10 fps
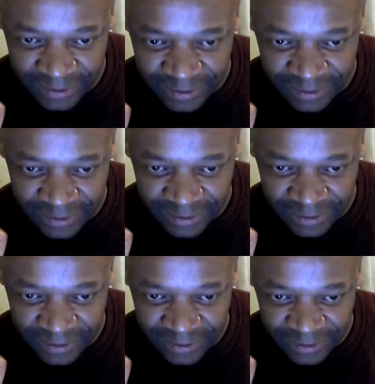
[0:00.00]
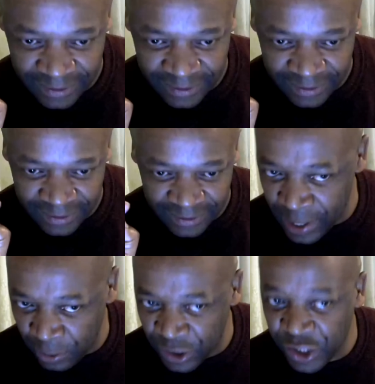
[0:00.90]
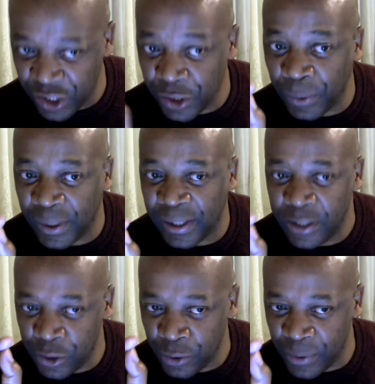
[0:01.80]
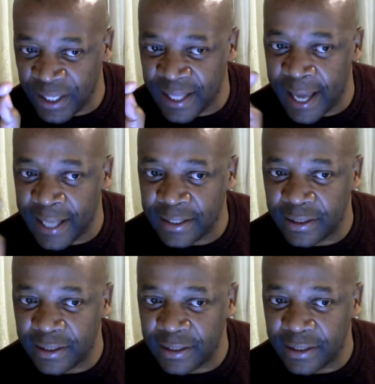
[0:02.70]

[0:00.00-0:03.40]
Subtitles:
And we are continuing doing that.